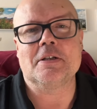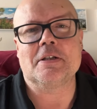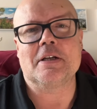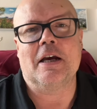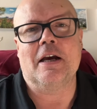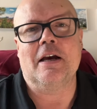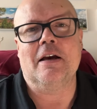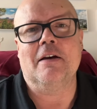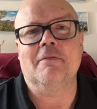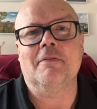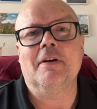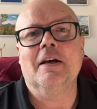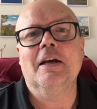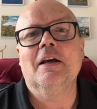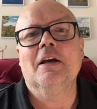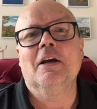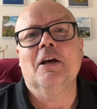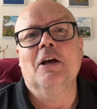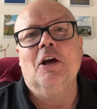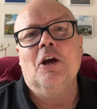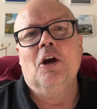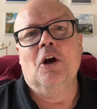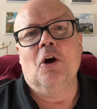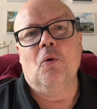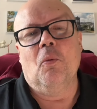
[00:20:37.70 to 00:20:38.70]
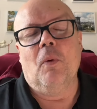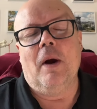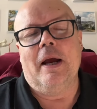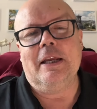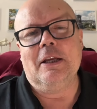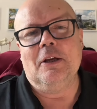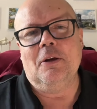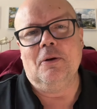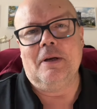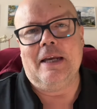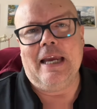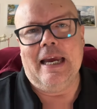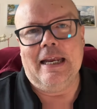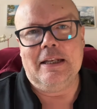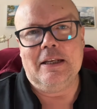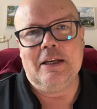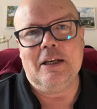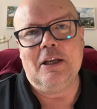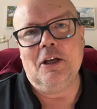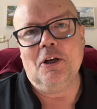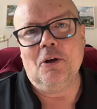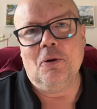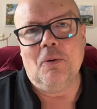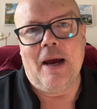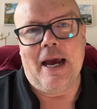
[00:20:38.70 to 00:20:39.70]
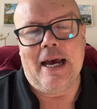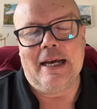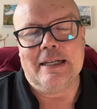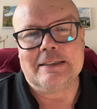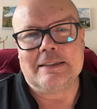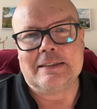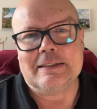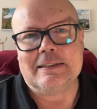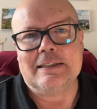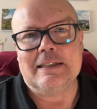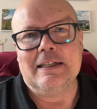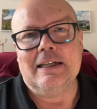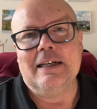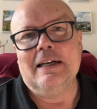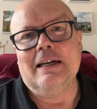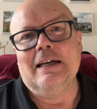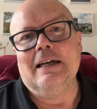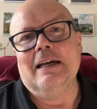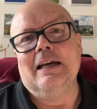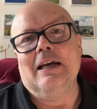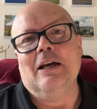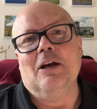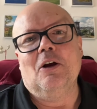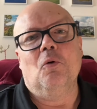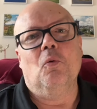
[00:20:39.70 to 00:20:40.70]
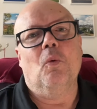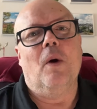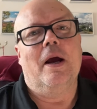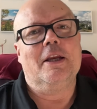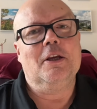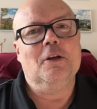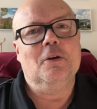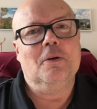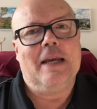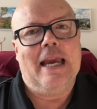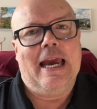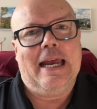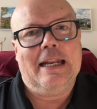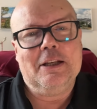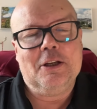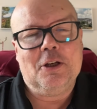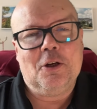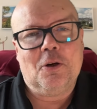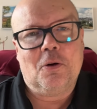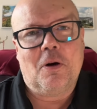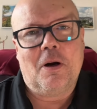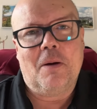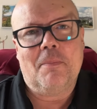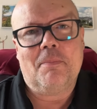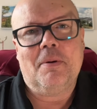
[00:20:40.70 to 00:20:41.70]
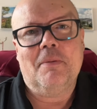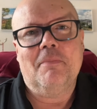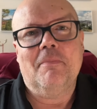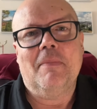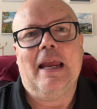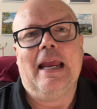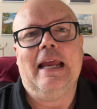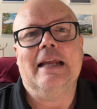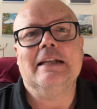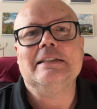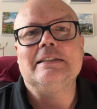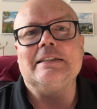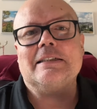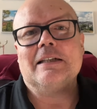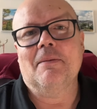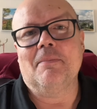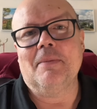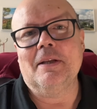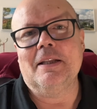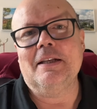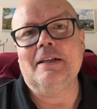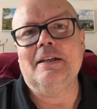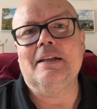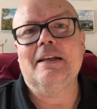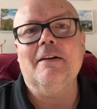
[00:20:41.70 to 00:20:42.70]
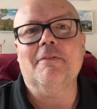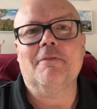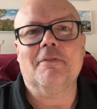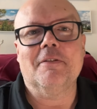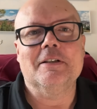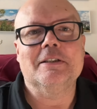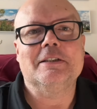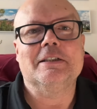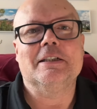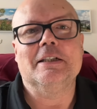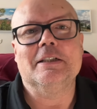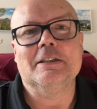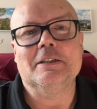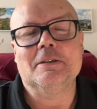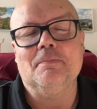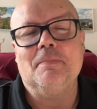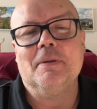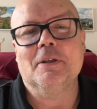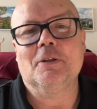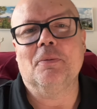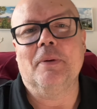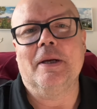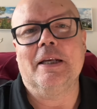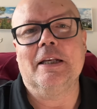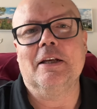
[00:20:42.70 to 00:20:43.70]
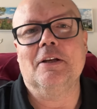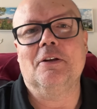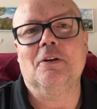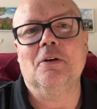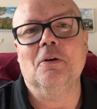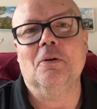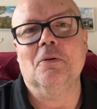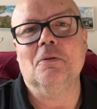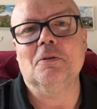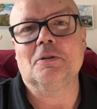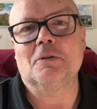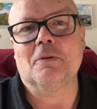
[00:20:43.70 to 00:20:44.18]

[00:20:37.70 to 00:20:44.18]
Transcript: of what you get in the US, what you get in Europe, and some of the differences between the two.